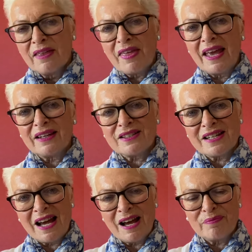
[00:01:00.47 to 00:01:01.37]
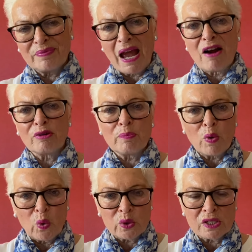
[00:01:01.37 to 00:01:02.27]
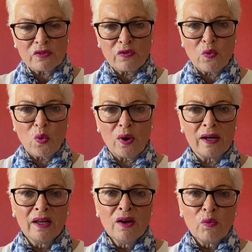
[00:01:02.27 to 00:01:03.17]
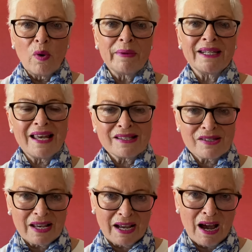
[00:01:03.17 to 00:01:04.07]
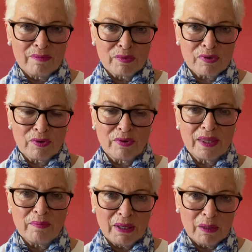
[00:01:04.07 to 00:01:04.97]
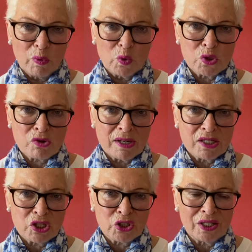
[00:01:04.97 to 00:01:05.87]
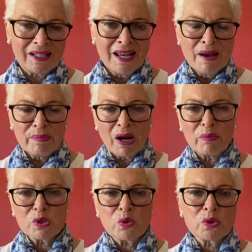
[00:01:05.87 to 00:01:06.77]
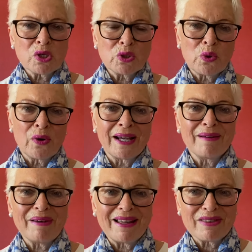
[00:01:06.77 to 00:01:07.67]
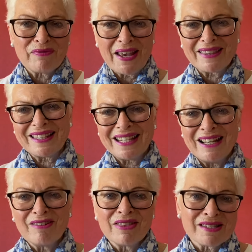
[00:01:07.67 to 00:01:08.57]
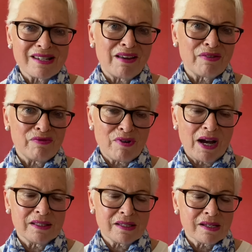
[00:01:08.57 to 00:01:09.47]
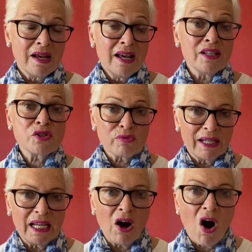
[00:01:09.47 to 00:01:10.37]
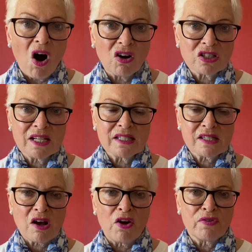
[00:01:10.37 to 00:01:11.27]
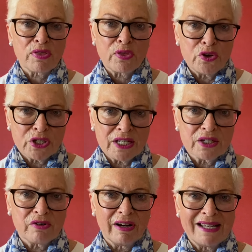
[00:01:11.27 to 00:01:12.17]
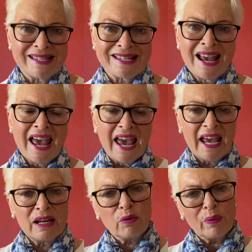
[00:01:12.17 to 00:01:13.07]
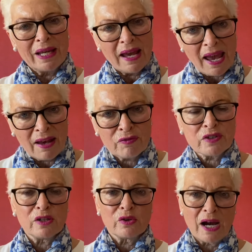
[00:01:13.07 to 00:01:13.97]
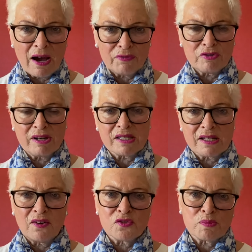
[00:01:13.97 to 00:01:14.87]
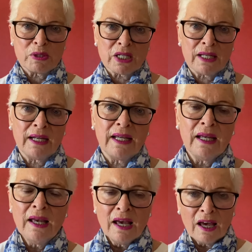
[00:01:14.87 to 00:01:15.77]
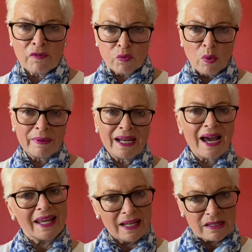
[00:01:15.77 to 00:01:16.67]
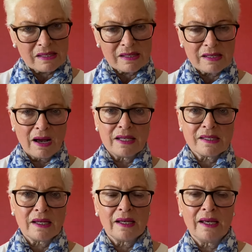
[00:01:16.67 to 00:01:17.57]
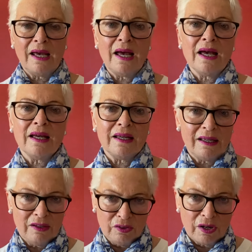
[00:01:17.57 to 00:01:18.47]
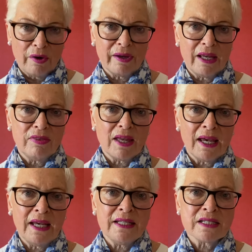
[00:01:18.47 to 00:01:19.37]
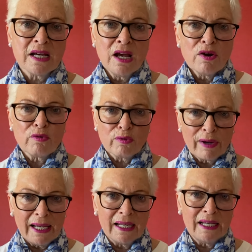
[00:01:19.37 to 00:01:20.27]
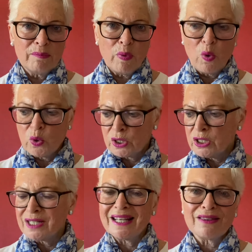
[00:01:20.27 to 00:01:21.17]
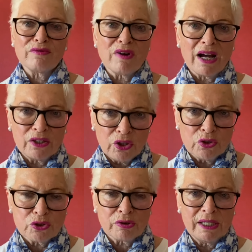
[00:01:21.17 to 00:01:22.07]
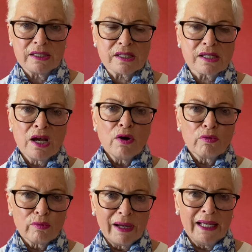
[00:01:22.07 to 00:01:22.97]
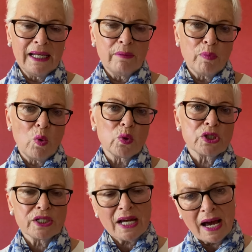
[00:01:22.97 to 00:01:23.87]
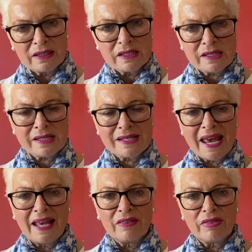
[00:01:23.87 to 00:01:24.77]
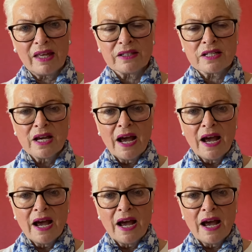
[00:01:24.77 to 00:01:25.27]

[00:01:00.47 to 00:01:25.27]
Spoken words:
that are important for women as they come through their menopause transition. But I was also talking about the fact that here in the south of France, it's really hot. It's over 30 degrees, and we have to look after ourselves, particularly if women are exercising, in the heat. Really important to get the right nutrients, really important to understand that